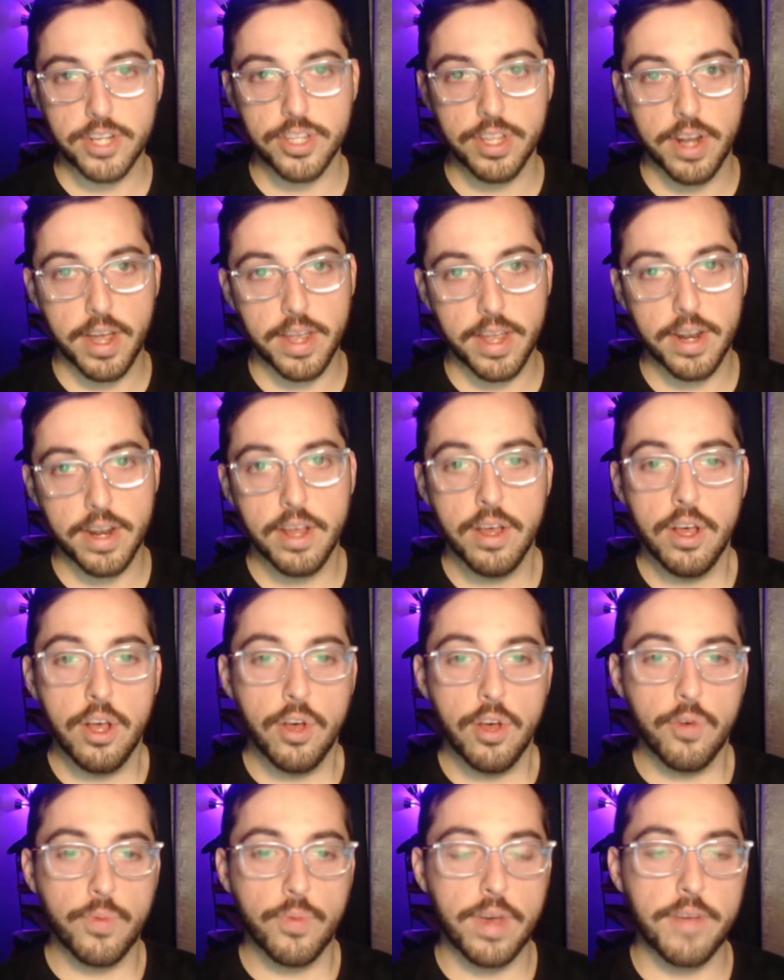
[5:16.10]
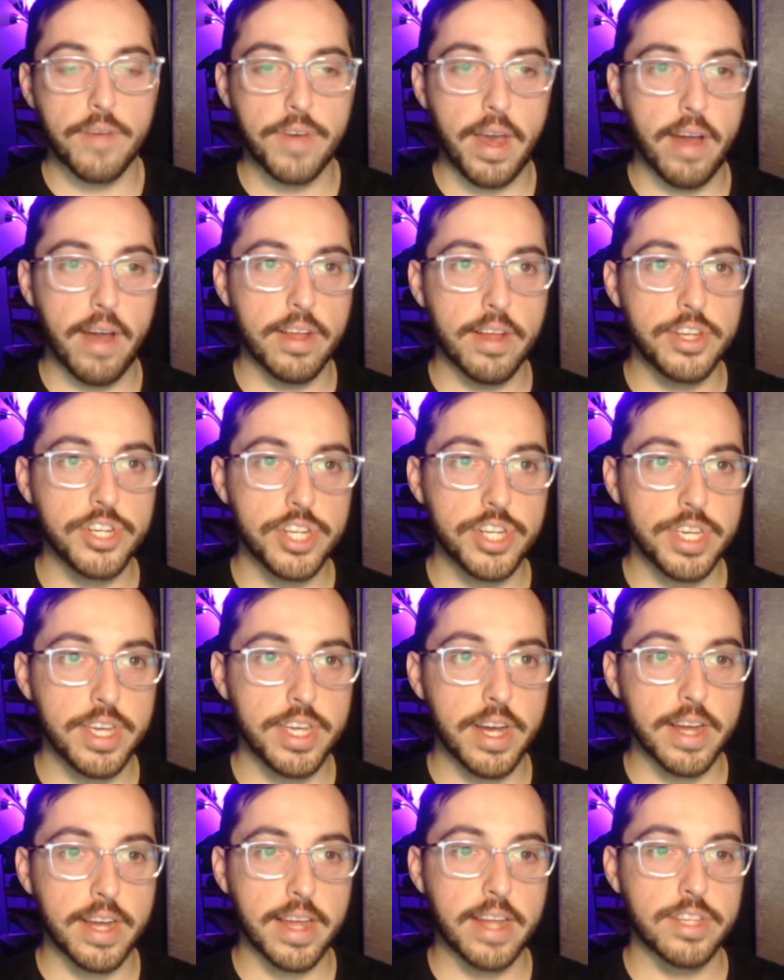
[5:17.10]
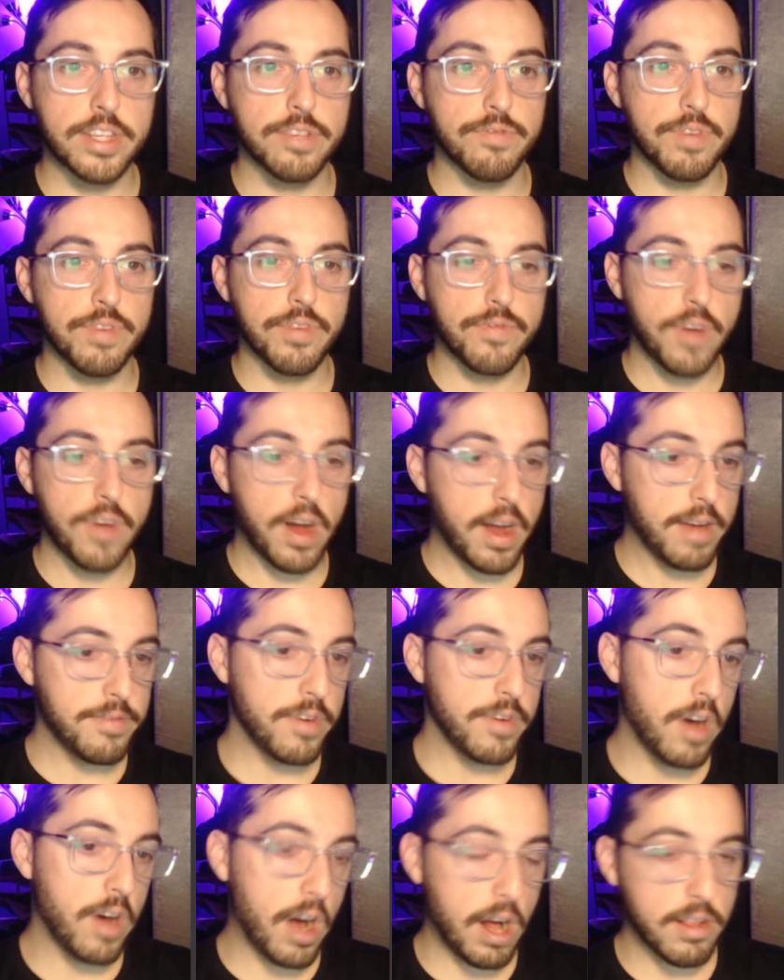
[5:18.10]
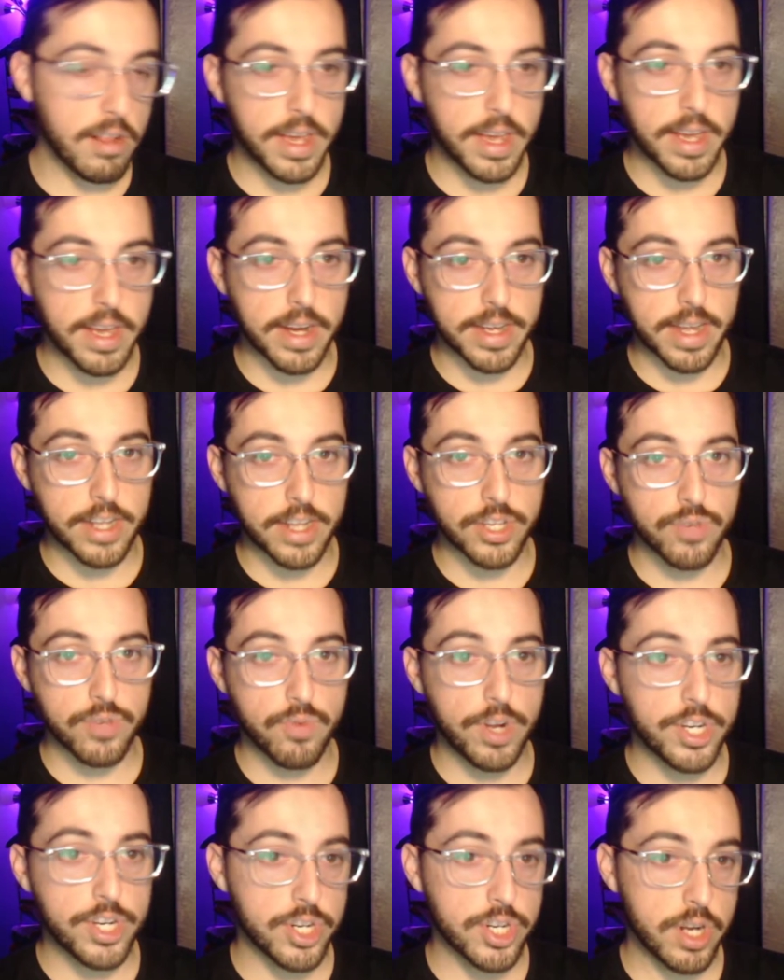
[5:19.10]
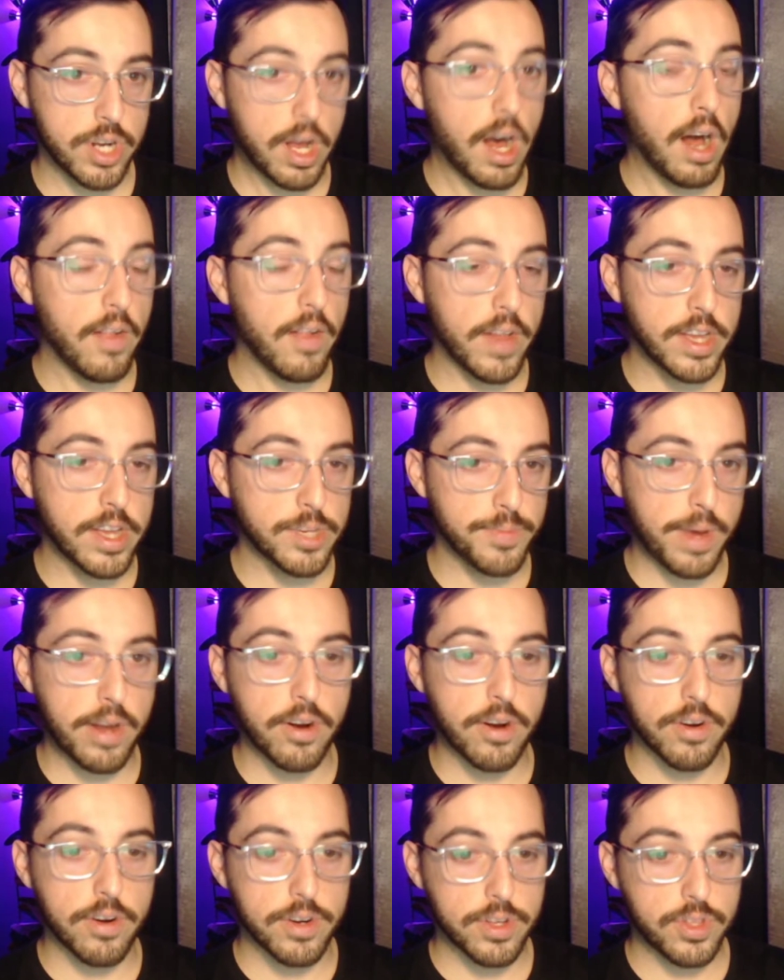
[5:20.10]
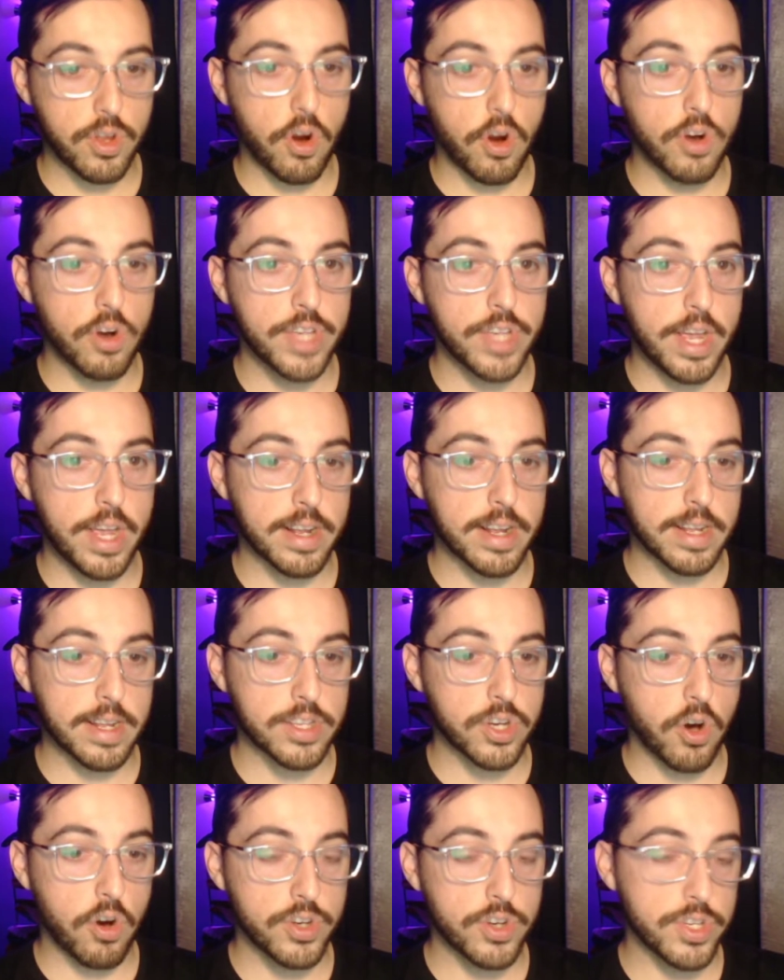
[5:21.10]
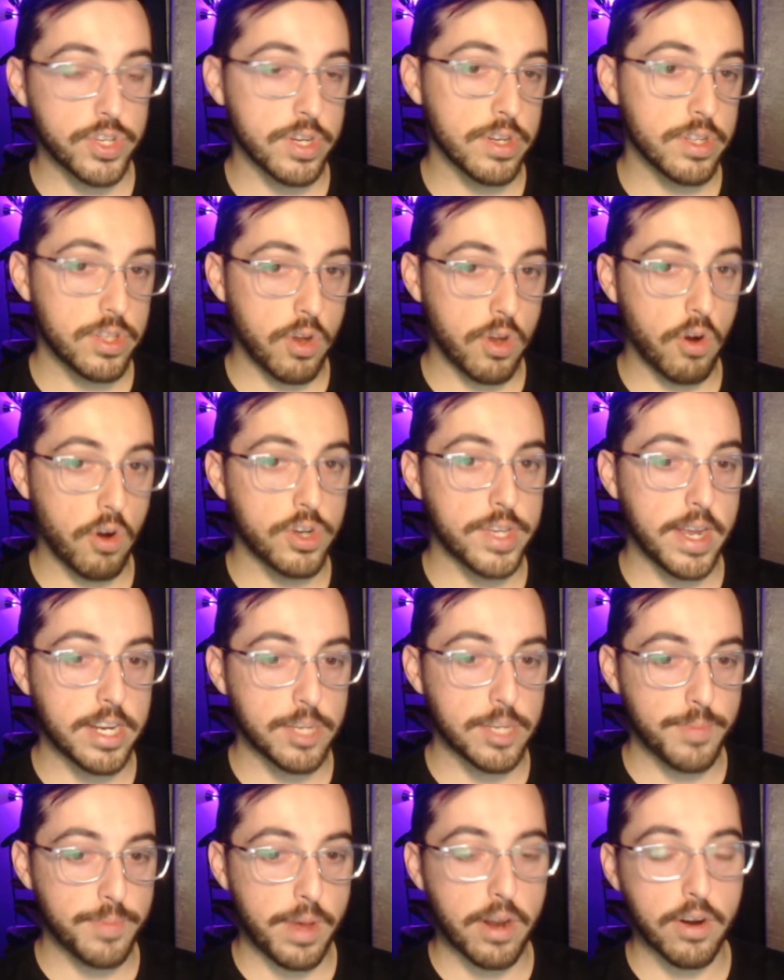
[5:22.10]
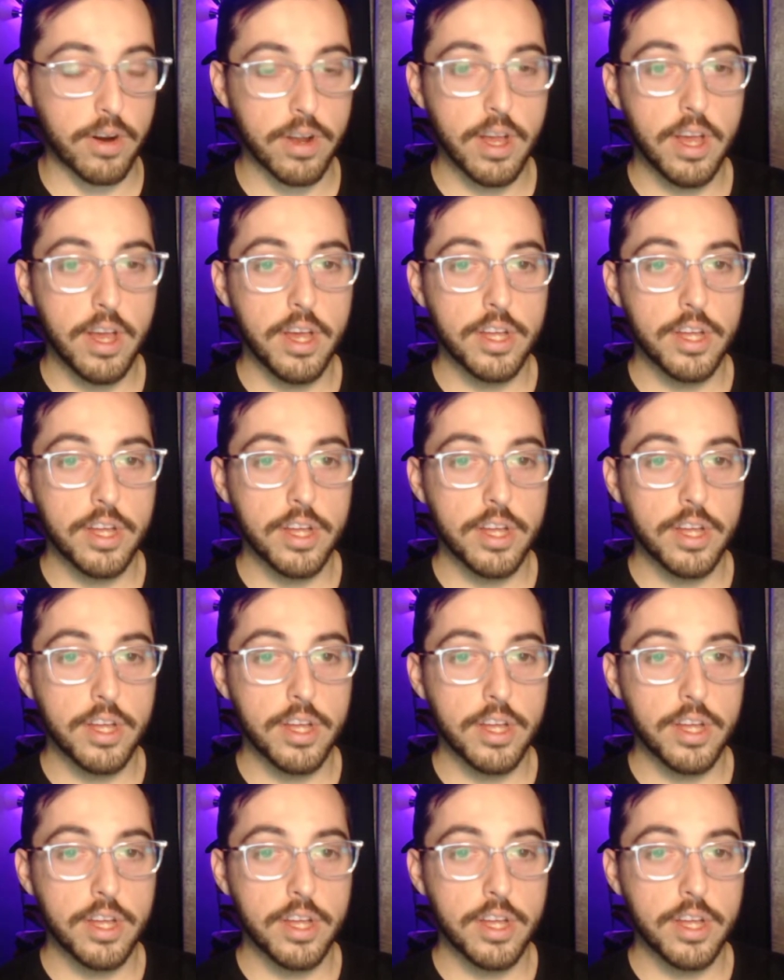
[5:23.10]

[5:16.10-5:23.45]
night, we have LNG against V5, Ale against Rich, Ale is better. Tarzan against Karsa, Tarzan is better.